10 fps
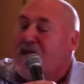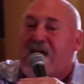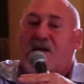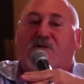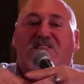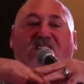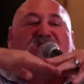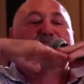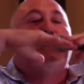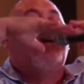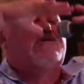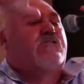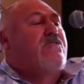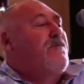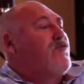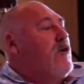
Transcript: And it was an explosion of the